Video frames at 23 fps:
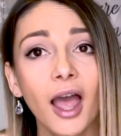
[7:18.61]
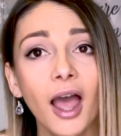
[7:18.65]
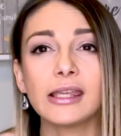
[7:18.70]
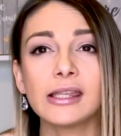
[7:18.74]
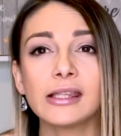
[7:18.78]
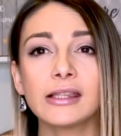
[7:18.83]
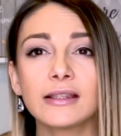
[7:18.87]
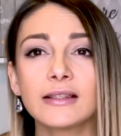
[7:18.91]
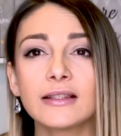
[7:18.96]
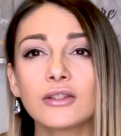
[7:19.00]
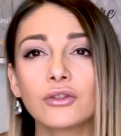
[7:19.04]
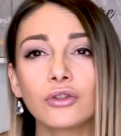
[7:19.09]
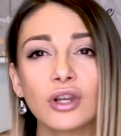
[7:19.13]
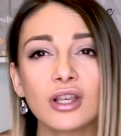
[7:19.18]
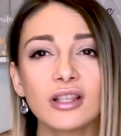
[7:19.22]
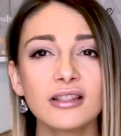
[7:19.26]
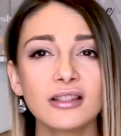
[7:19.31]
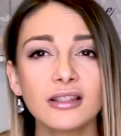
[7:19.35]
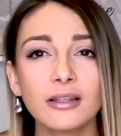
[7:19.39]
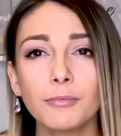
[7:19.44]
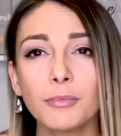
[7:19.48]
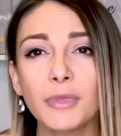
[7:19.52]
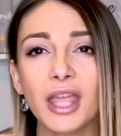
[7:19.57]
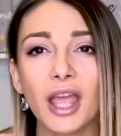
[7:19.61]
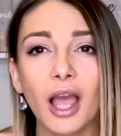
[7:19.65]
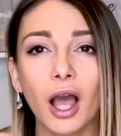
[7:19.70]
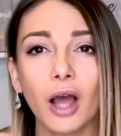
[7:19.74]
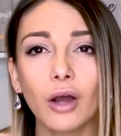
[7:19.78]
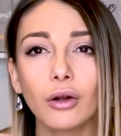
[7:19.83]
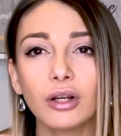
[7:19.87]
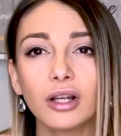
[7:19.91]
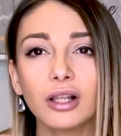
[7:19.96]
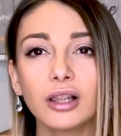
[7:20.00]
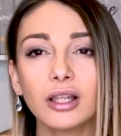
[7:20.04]
It stressed me
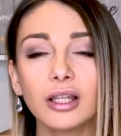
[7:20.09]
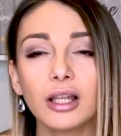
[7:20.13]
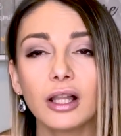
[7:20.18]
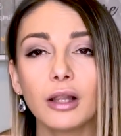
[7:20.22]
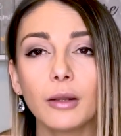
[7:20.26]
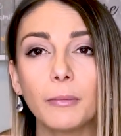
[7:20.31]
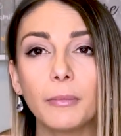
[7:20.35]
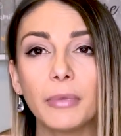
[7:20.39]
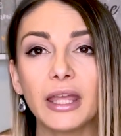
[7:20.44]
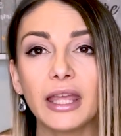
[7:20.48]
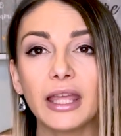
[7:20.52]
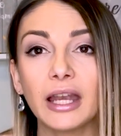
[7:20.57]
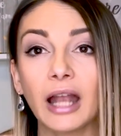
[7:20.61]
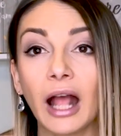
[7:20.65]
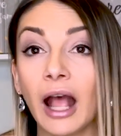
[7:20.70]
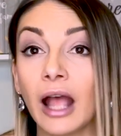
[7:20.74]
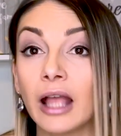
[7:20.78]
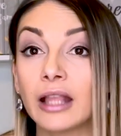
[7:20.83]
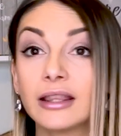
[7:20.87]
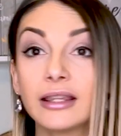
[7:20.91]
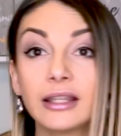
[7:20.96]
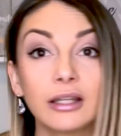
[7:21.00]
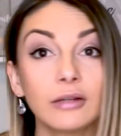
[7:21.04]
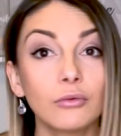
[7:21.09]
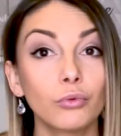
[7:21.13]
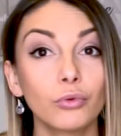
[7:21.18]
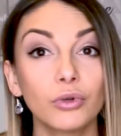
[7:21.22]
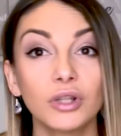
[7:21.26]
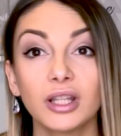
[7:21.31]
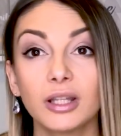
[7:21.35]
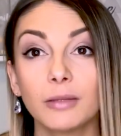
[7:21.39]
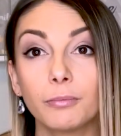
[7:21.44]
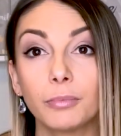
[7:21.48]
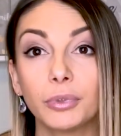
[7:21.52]
out a little bit. I didn't
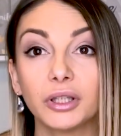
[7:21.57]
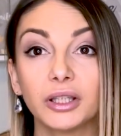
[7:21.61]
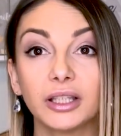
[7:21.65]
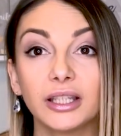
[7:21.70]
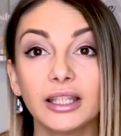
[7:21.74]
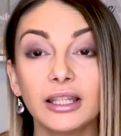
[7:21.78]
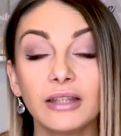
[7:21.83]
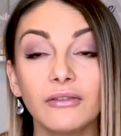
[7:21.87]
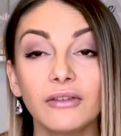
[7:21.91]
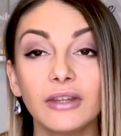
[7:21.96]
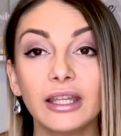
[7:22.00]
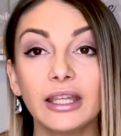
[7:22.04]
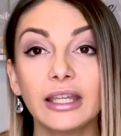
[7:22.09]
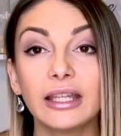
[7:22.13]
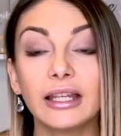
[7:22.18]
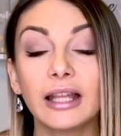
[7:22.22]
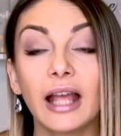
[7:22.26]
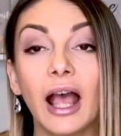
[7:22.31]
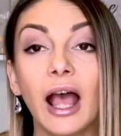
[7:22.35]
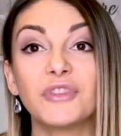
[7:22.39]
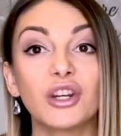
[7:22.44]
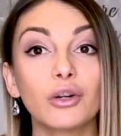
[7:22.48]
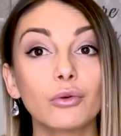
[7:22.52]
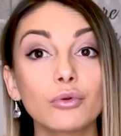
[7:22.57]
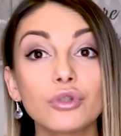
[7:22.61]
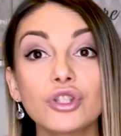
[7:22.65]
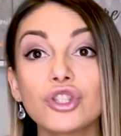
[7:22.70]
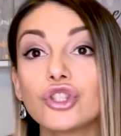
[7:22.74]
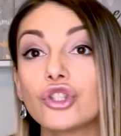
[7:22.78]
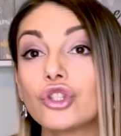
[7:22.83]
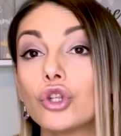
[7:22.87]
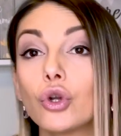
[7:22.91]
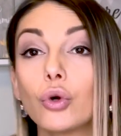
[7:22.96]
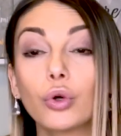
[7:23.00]
really believe it. There
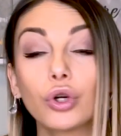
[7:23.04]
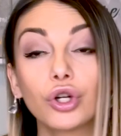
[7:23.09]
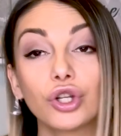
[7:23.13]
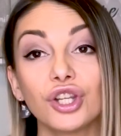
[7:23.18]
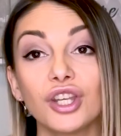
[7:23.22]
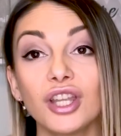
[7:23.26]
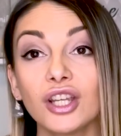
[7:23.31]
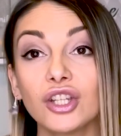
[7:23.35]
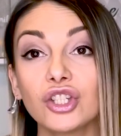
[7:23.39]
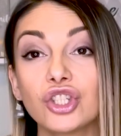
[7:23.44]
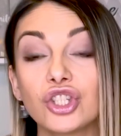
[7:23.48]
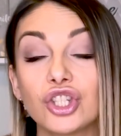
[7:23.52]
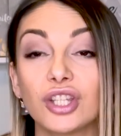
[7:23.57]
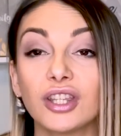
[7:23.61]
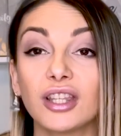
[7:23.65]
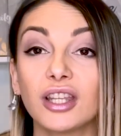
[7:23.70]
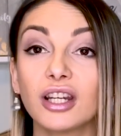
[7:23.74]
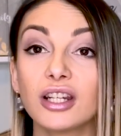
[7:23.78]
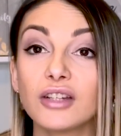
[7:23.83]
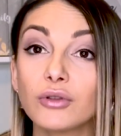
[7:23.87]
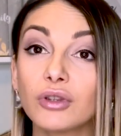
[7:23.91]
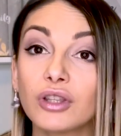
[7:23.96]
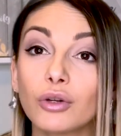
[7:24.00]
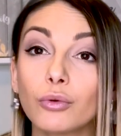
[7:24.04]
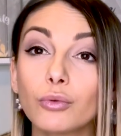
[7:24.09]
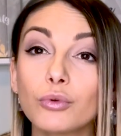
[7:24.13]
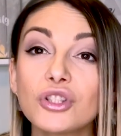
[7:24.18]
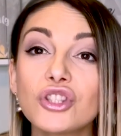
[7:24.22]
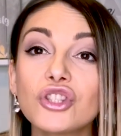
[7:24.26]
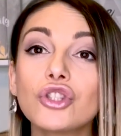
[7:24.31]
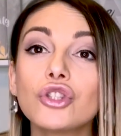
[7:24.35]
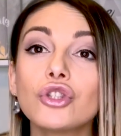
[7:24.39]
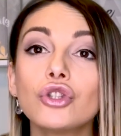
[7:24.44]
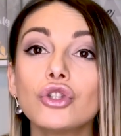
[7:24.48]
was no connection. There
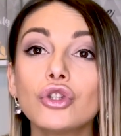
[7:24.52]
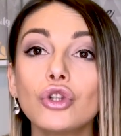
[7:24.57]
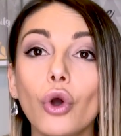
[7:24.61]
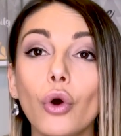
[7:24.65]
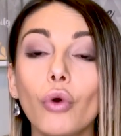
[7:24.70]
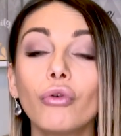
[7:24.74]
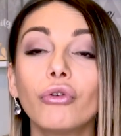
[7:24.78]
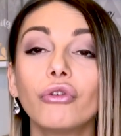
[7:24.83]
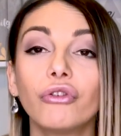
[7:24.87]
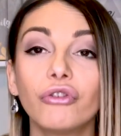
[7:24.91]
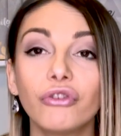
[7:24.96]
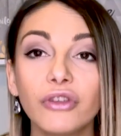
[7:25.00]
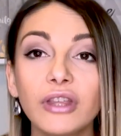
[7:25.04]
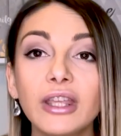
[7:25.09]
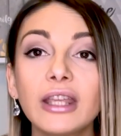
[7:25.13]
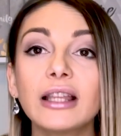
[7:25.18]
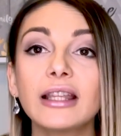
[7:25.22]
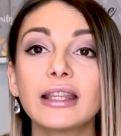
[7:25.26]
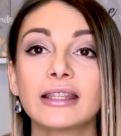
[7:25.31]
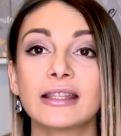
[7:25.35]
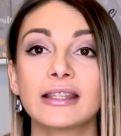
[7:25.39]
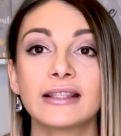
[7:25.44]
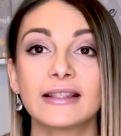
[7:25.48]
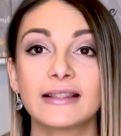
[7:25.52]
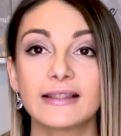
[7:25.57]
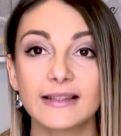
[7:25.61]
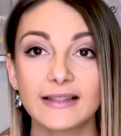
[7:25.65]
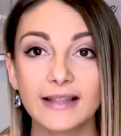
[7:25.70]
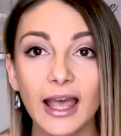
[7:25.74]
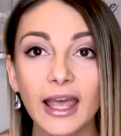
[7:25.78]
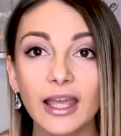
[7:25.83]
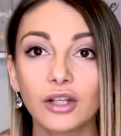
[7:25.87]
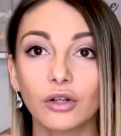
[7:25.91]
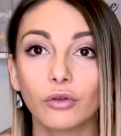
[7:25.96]
was no feeling
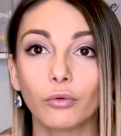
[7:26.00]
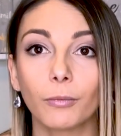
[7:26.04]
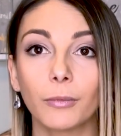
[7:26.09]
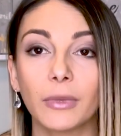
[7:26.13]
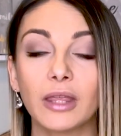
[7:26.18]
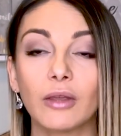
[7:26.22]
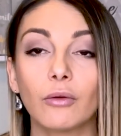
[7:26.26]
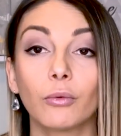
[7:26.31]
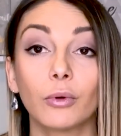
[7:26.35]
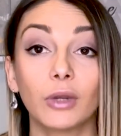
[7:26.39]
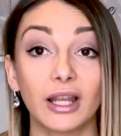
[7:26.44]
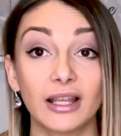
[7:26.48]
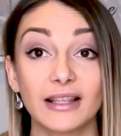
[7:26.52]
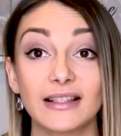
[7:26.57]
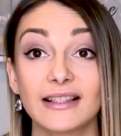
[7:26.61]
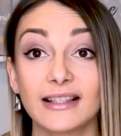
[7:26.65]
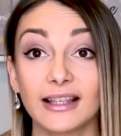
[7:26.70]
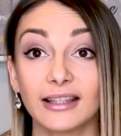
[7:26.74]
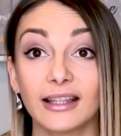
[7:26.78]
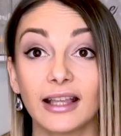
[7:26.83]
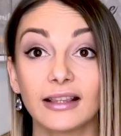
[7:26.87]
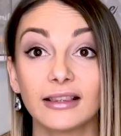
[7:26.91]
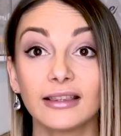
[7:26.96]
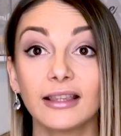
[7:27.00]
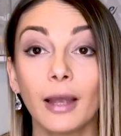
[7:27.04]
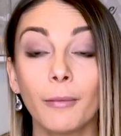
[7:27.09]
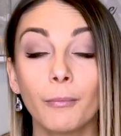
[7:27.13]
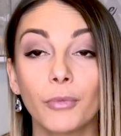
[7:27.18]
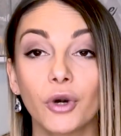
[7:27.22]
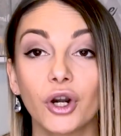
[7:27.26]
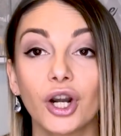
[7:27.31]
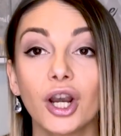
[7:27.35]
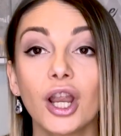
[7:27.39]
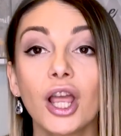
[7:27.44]
inside of me when I said that
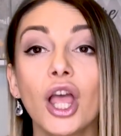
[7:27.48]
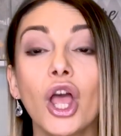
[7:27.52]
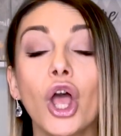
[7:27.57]
number.